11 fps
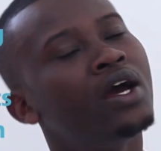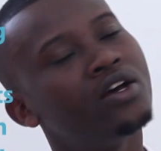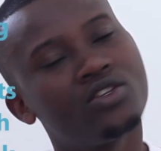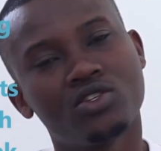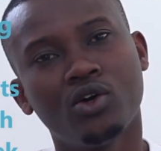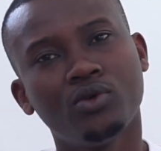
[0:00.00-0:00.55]

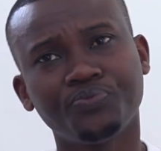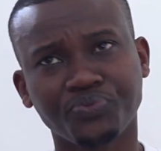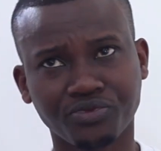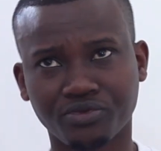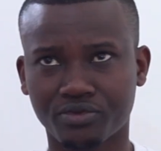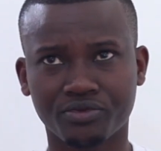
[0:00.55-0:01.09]
So
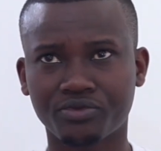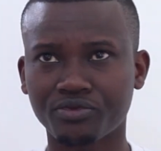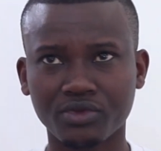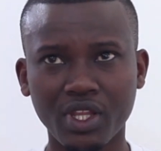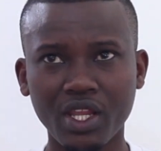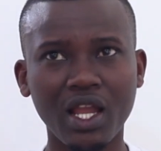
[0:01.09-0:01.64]

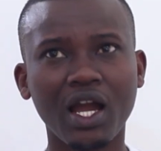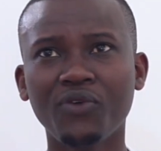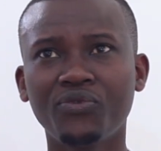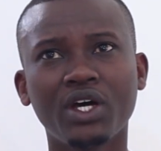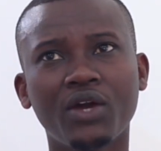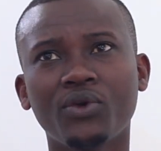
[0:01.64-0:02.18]

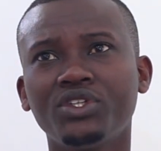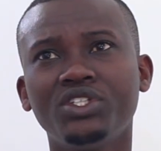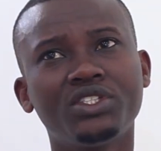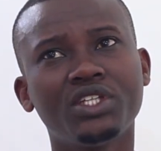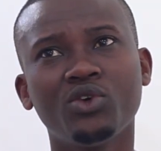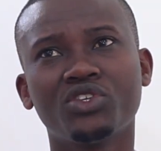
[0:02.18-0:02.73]
after
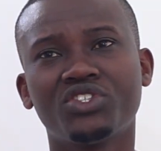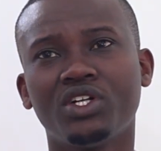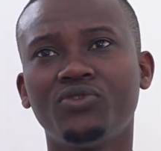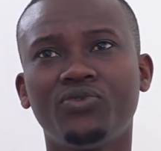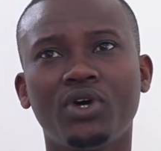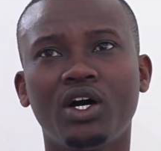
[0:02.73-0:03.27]
register
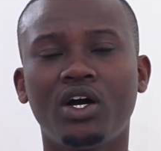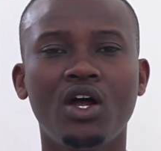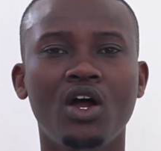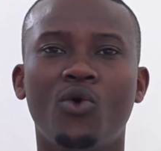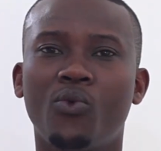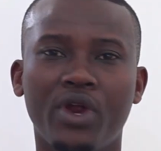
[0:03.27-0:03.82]
yourself,
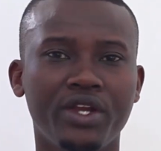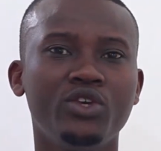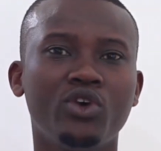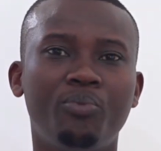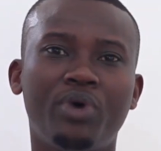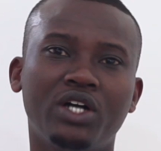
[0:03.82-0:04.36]
already
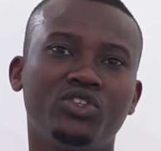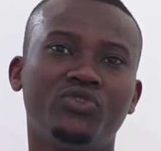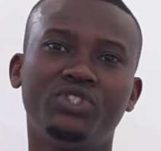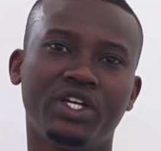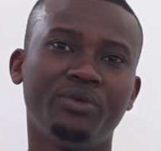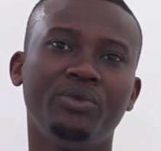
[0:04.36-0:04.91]
you're part of
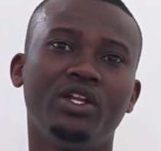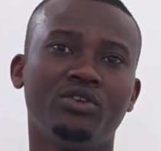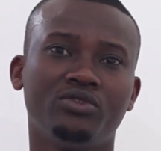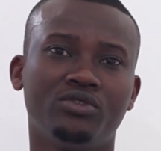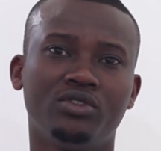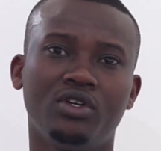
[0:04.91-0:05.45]
10
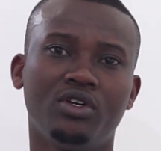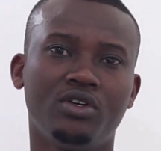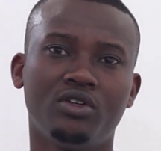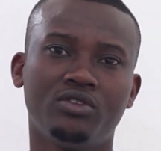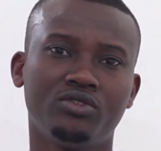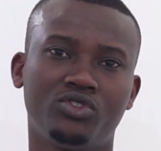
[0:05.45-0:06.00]
million
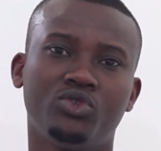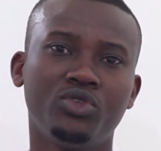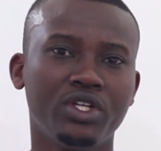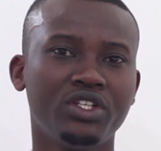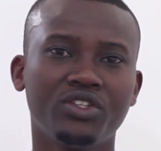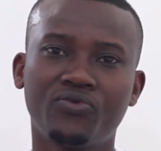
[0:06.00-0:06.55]

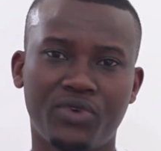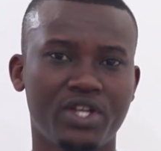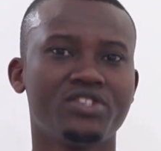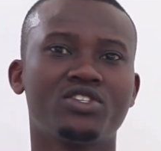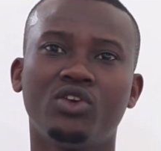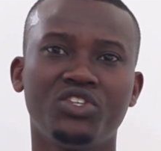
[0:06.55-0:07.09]
student
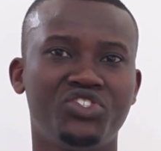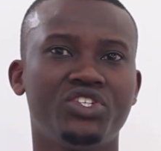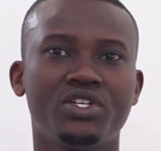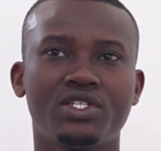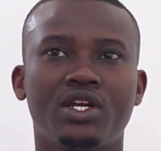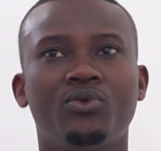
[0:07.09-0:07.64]
friends,
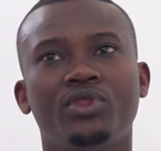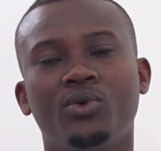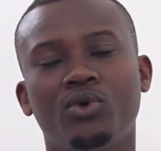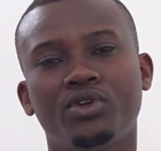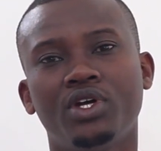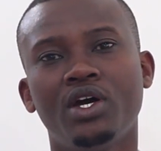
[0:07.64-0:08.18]
collegiates around the
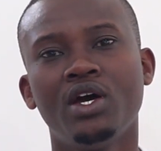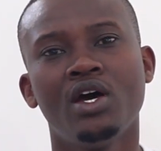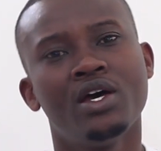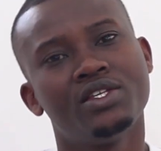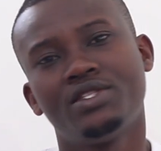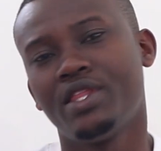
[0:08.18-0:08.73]
world.
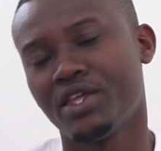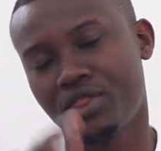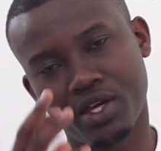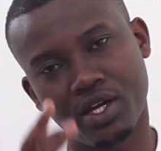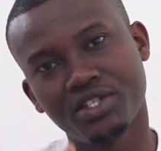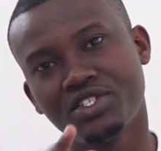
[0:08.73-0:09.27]
So the third